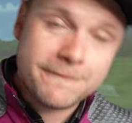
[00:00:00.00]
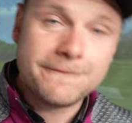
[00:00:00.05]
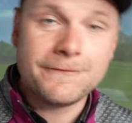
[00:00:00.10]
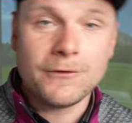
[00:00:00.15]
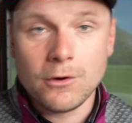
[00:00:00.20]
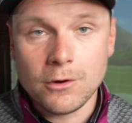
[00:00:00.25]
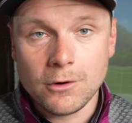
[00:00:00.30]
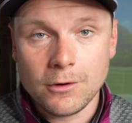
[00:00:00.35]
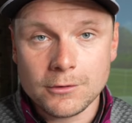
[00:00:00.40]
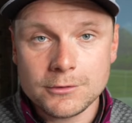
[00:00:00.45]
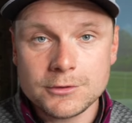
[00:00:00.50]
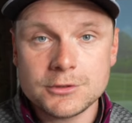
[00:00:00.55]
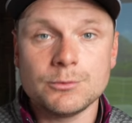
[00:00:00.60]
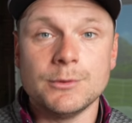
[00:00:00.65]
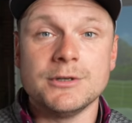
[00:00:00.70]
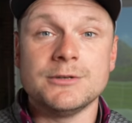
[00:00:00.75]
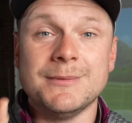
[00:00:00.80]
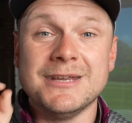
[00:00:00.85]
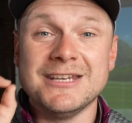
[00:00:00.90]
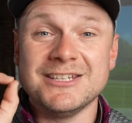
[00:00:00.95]
forged,
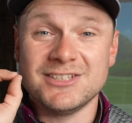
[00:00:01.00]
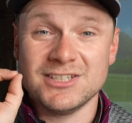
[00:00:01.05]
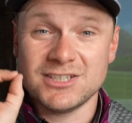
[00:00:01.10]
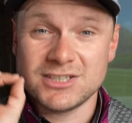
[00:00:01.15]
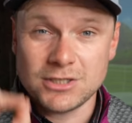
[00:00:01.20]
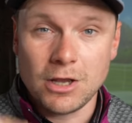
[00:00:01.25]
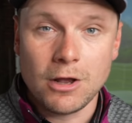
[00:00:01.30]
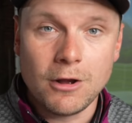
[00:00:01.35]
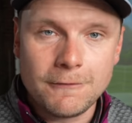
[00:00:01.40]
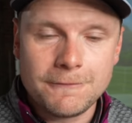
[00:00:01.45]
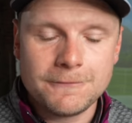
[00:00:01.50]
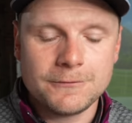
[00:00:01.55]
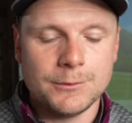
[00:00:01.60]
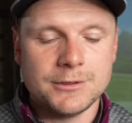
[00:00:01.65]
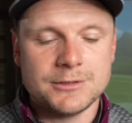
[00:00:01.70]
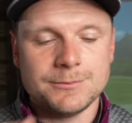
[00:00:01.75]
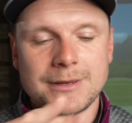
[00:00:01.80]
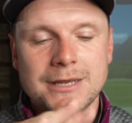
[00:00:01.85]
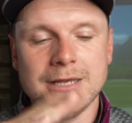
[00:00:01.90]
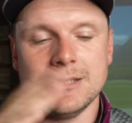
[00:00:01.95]
which means the soft,
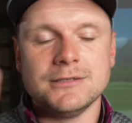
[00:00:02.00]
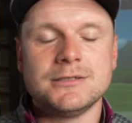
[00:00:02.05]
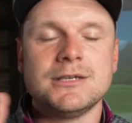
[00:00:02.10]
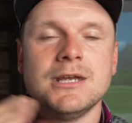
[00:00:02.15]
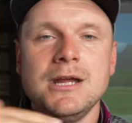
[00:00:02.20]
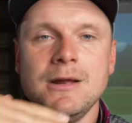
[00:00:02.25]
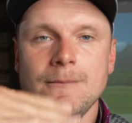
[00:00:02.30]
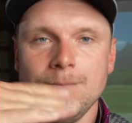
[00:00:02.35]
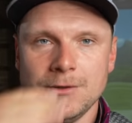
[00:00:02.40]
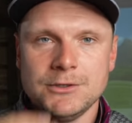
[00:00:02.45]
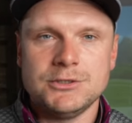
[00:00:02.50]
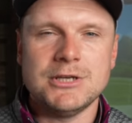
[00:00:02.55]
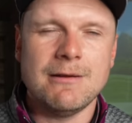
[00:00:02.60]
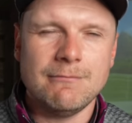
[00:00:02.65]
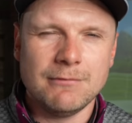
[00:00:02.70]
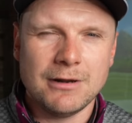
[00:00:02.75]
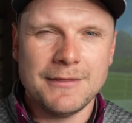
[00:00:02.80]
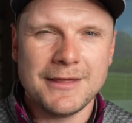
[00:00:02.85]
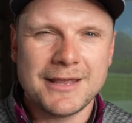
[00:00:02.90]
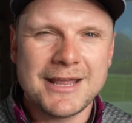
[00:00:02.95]
which means
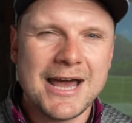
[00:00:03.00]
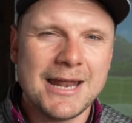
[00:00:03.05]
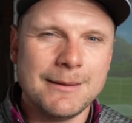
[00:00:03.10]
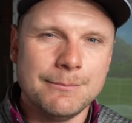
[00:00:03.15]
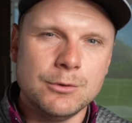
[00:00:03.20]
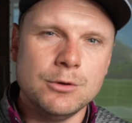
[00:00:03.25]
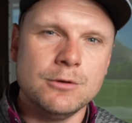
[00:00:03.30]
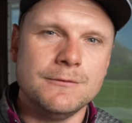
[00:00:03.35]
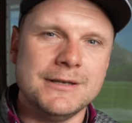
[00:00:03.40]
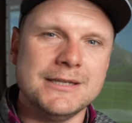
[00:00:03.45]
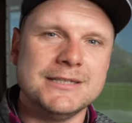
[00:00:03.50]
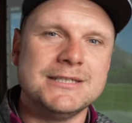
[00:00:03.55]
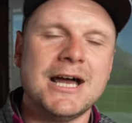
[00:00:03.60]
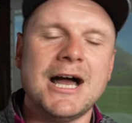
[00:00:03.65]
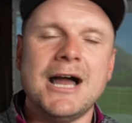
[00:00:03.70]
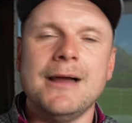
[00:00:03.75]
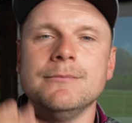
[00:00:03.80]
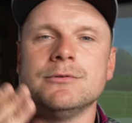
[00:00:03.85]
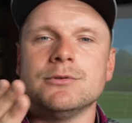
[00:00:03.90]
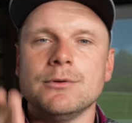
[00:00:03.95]
generally they can move in
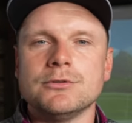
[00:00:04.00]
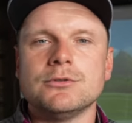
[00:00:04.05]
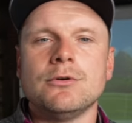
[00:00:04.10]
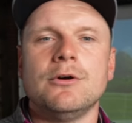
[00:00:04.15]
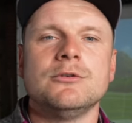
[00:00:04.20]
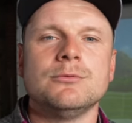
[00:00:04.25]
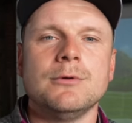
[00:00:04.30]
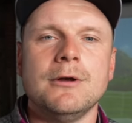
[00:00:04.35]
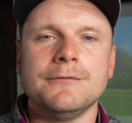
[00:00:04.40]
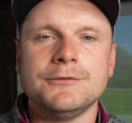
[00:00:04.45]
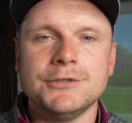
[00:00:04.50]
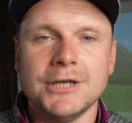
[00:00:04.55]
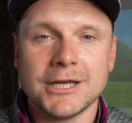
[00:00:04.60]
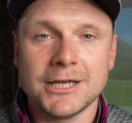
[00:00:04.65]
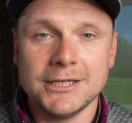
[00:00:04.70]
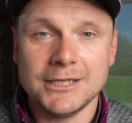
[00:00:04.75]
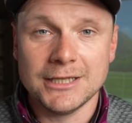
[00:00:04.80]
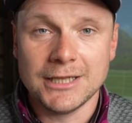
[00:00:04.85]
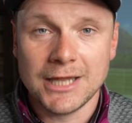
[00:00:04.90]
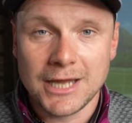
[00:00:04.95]
time, so it's always worth
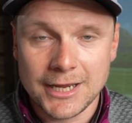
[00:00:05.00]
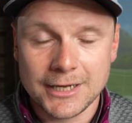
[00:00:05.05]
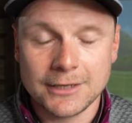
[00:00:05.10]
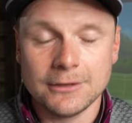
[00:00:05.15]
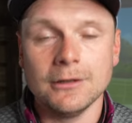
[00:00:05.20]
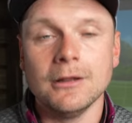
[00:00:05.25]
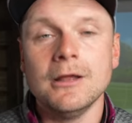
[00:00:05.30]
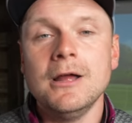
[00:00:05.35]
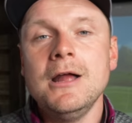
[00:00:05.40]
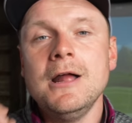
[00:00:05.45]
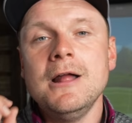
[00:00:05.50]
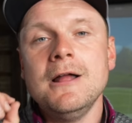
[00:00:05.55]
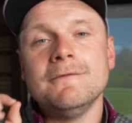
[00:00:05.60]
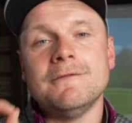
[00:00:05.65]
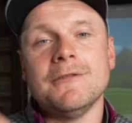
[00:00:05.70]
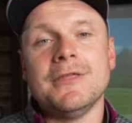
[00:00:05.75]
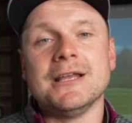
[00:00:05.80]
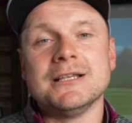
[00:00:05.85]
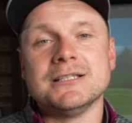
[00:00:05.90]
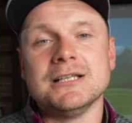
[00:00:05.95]
checking your lie angle
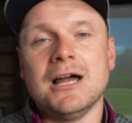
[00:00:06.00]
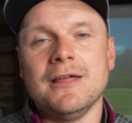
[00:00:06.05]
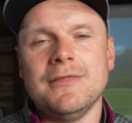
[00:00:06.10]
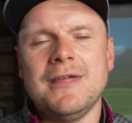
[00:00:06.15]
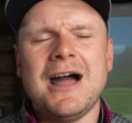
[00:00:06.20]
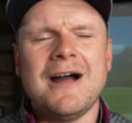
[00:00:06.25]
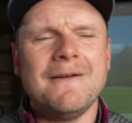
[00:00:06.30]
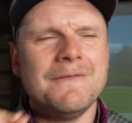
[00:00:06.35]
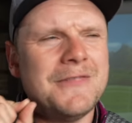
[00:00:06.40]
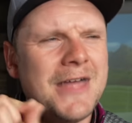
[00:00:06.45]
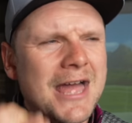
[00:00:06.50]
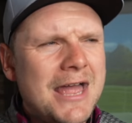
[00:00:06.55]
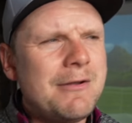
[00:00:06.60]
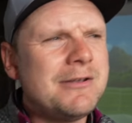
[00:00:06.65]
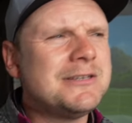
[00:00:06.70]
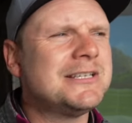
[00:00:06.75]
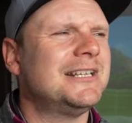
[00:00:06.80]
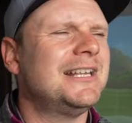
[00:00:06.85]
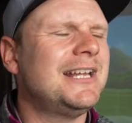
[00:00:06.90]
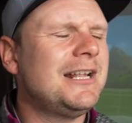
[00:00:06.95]
for things like that. And there
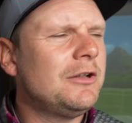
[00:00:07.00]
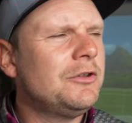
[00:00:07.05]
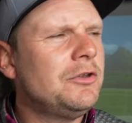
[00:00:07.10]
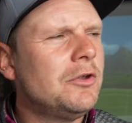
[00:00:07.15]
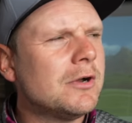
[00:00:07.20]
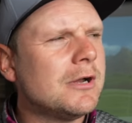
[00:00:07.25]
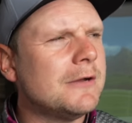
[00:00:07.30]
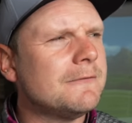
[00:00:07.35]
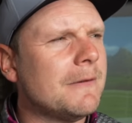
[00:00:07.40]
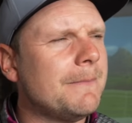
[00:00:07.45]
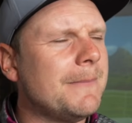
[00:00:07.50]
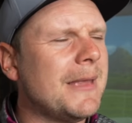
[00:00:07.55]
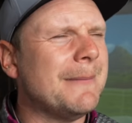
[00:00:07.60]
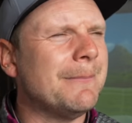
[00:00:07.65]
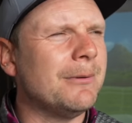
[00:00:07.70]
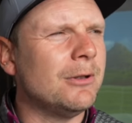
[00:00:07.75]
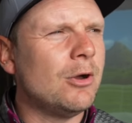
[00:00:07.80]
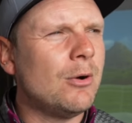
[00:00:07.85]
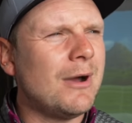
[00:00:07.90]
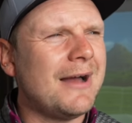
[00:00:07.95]
is a little nugget for
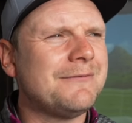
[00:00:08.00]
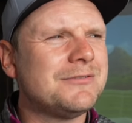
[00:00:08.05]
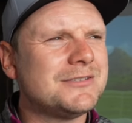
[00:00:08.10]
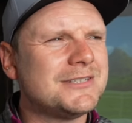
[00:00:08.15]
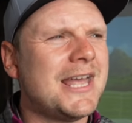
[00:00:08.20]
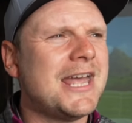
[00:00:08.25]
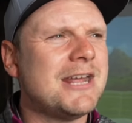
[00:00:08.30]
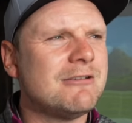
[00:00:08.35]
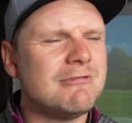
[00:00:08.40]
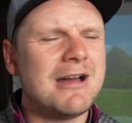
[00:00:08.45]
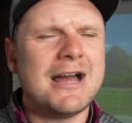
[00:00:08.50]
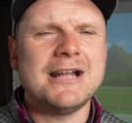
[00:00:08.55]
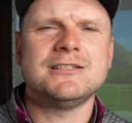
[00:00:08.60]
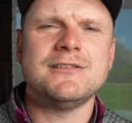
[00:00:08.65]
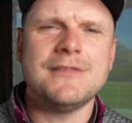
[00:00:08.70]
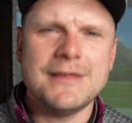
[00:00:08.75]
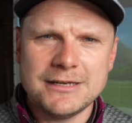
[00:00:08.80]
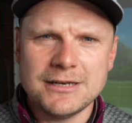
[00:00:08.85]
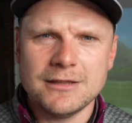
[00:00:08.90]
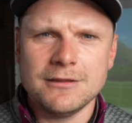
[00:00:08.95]
people who have stayed right to
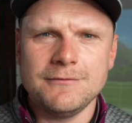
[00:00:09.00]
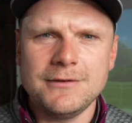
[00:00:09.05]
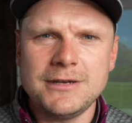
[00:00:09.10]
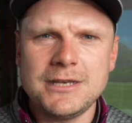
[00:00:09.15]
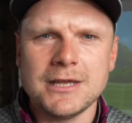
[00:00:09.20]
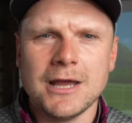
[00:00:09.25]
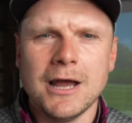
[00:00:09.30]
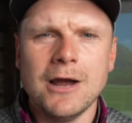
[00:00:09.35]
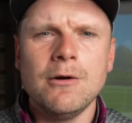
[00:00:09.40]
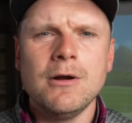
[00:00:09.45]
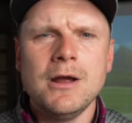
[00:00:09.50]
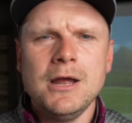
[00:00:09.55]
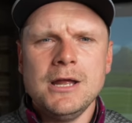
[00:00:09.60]
the end of the video,